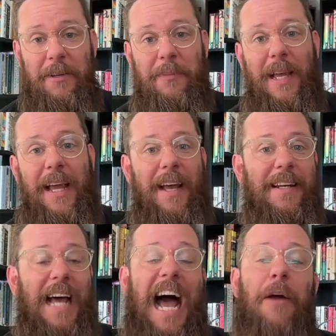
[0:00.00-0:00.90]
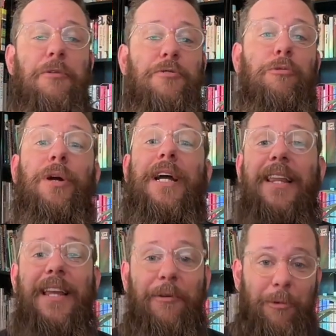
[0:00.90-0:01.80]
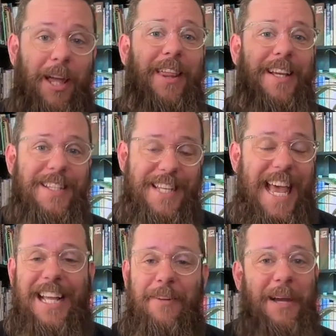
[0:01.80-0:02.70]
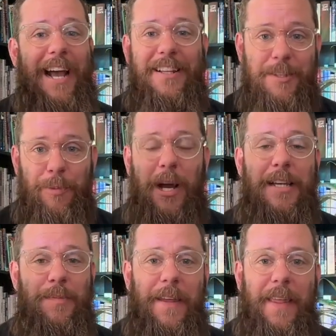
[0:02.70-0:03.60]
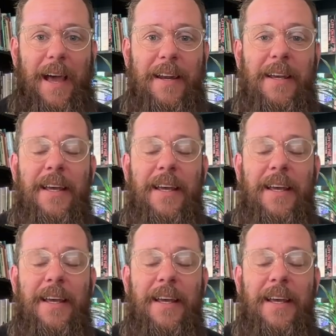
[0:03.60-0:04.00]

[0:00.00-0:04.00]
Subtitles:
And I was really, really taken aback and surprised by that.